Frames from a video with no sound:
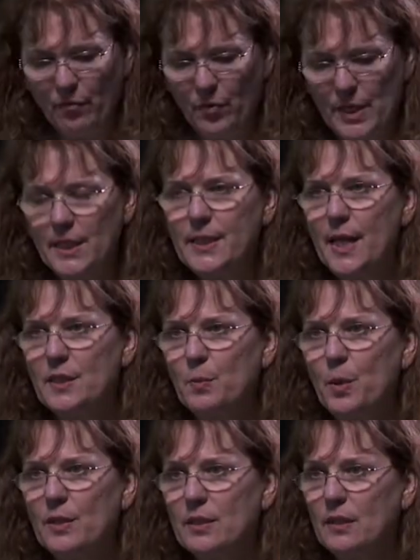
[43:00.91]
of reading
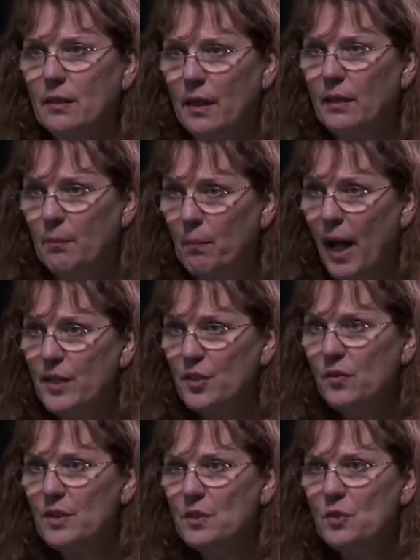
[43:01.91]
textbooks, and mine do
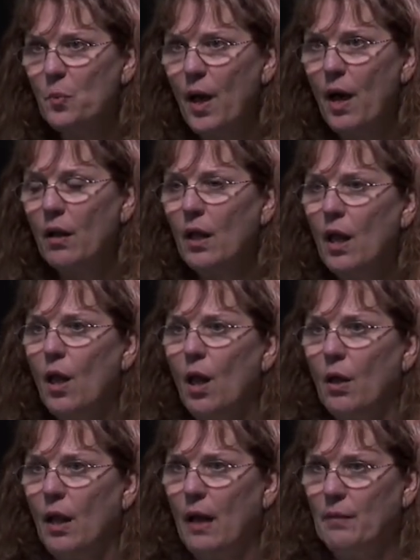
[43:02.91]
this as well,
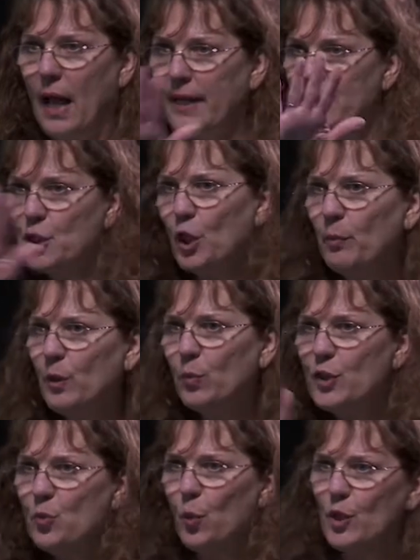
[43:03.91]
I determine
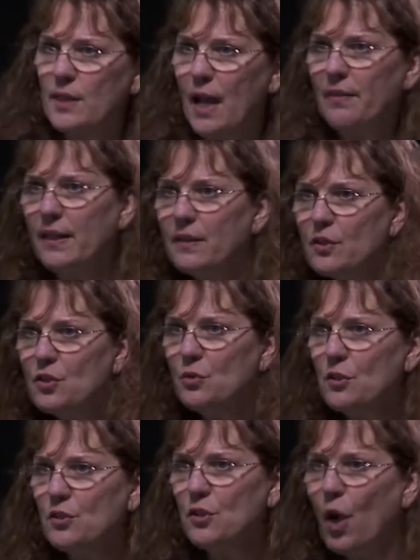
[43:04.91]
which words I think the
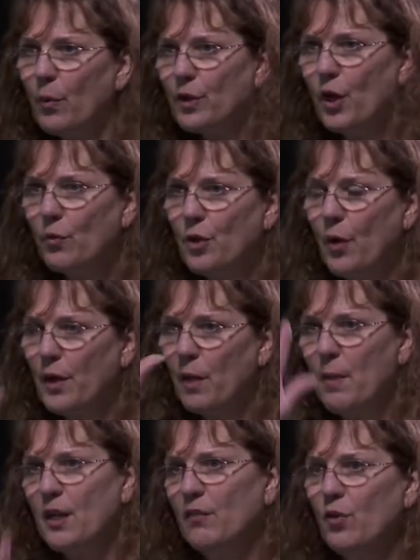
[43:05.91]
students know and don't know, and I
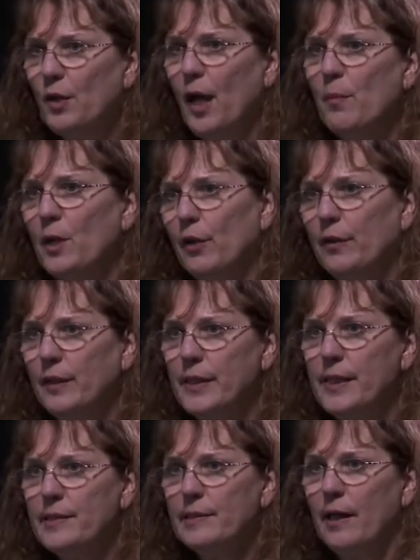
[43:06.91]
make a vocabulary
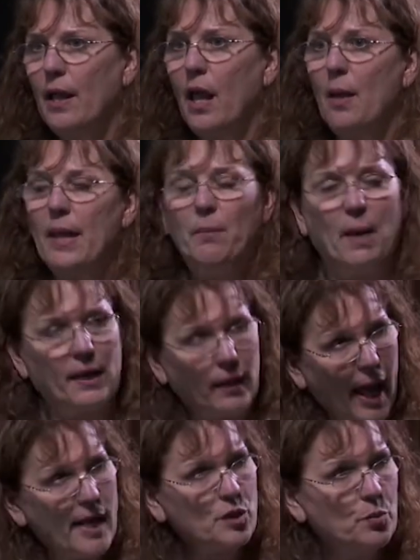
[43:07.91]
list. In my
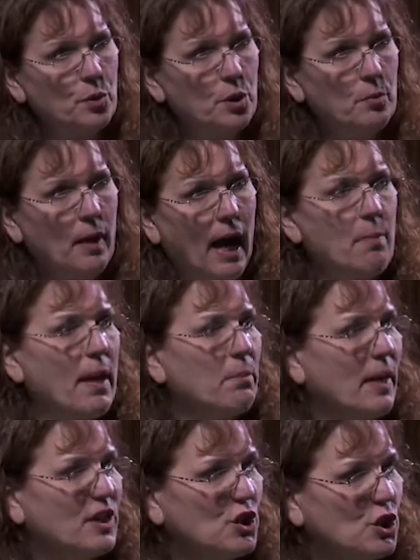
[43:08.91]
classroom, I make
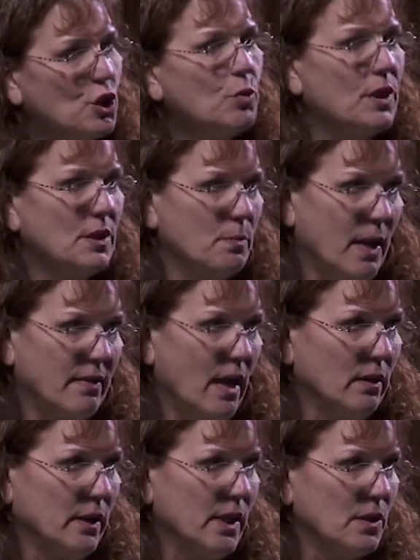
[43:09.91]
my students make
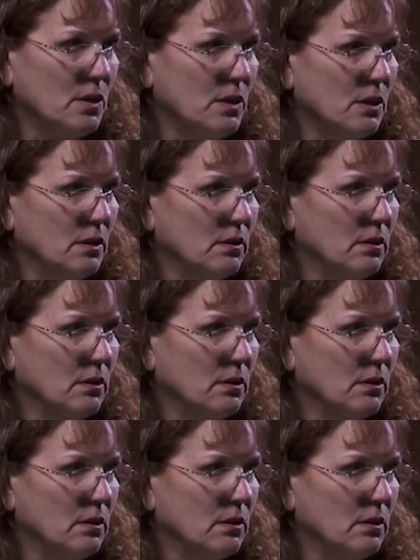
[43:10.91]
that list.